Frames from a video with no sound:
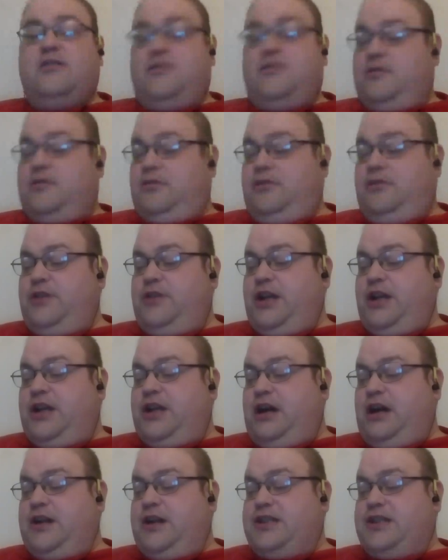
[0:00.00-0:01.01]
Luka
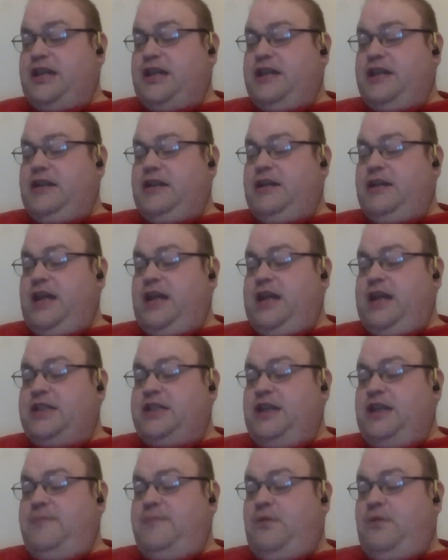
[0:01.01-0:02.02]
Garza,
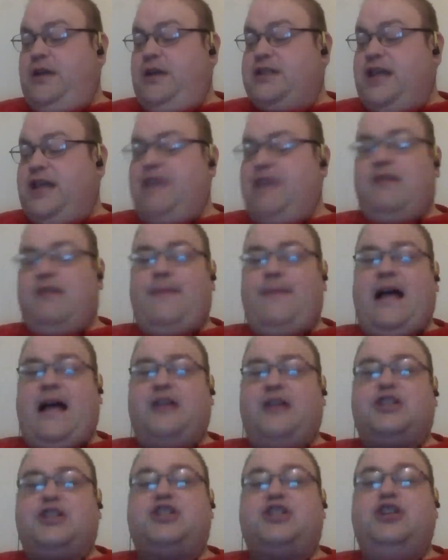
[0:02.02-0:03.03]
19 points, 8
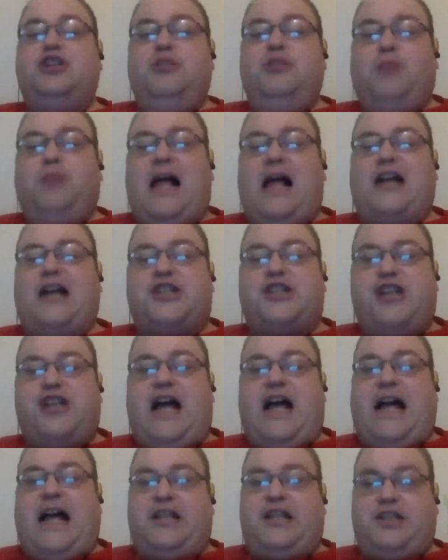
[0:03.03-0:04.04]
rebounds, 2 block
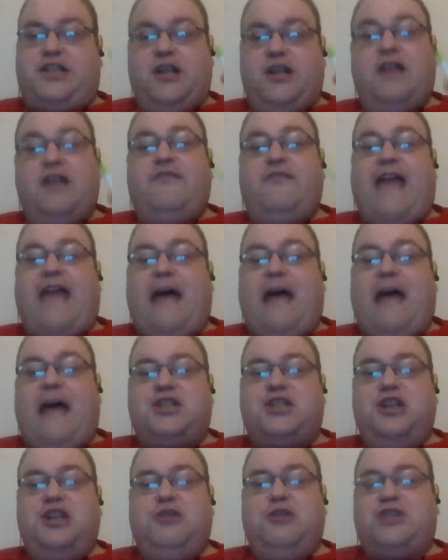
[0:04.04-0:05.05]
shots. That was
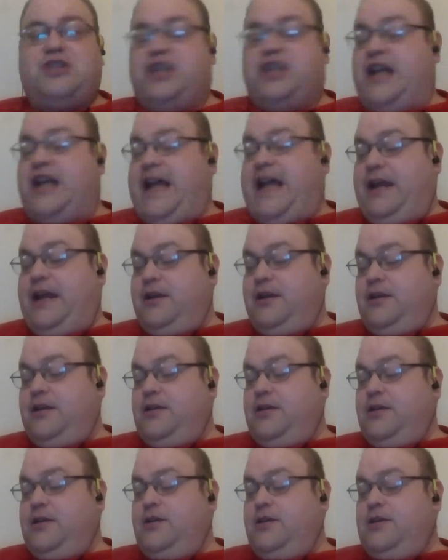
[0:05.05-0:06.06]
huge tonight.
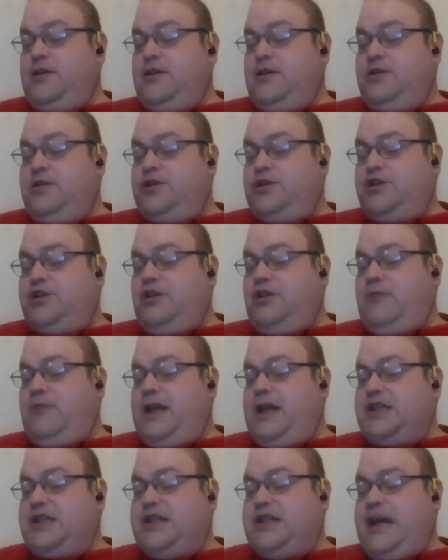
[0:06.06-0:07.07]
Joe
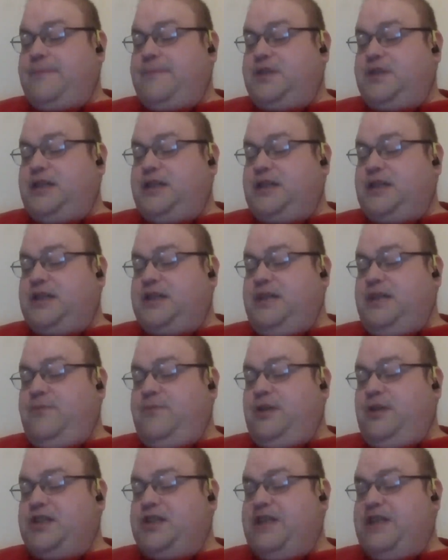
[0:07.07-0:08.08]
Weiskamp,
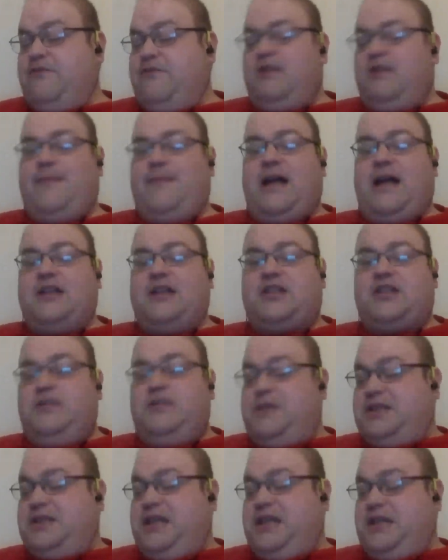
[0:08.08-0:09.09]
16.7 rebounds, 2
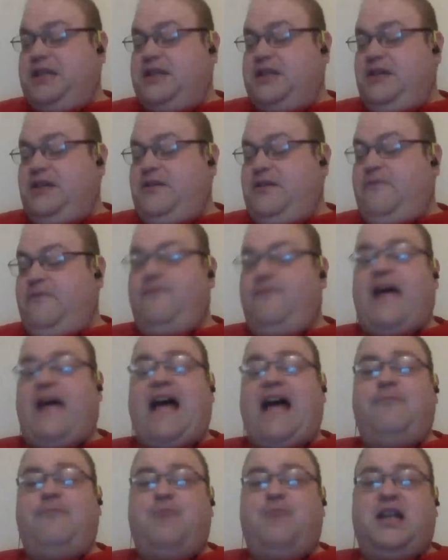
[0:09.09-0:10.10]
assists,
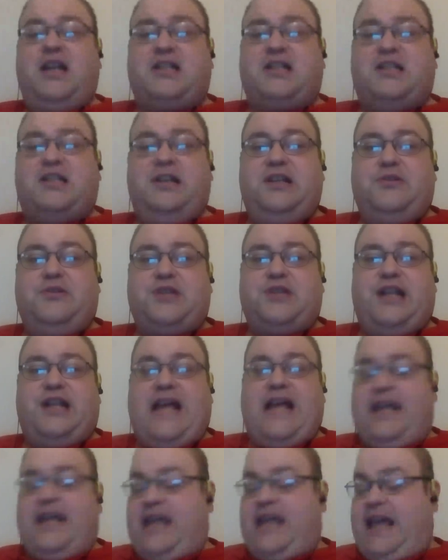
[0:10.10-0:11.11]
5 big steals in
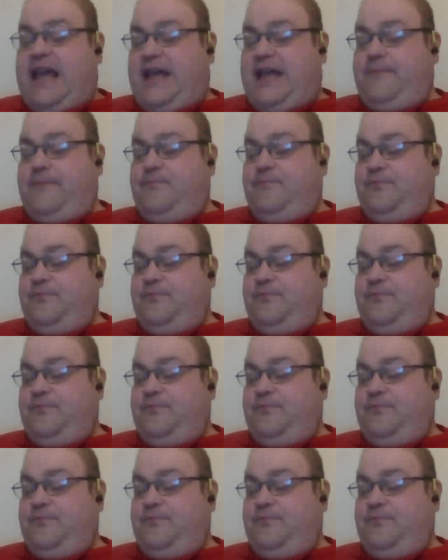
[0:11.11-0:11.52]
that game.